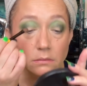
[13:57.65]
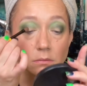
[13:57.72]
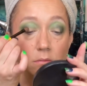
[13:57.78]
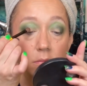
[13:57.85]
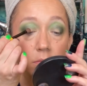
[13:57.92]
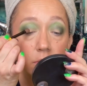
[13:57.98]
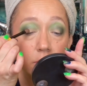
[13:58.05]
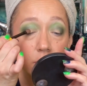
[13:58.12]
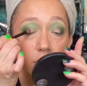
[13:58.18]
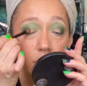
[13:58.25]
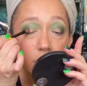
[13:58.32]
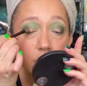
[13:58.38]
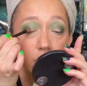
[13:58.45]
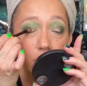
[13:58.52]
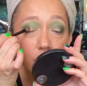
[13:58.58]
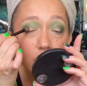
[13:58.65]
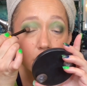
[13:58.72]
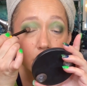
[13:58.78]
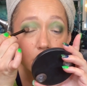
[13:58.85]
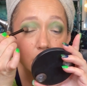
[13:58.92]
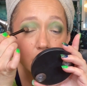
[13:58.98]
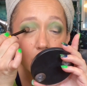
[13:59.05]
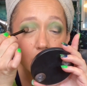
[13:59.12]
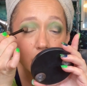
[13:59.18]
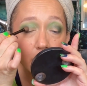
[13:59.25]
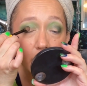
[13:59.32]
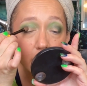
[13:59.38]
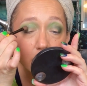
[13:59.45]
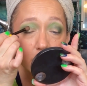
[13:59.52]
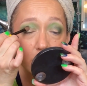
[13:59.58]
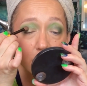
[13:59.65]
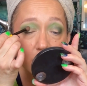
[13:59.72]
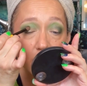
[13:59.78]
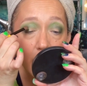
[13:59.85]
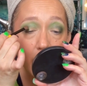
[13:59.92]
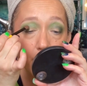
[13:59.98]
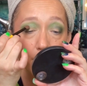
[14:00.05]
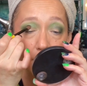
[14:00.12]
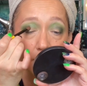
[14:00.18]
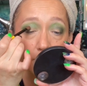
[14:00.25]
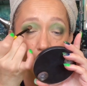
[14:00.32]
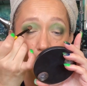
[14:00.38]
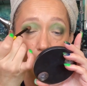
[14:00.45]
All right, just tap it.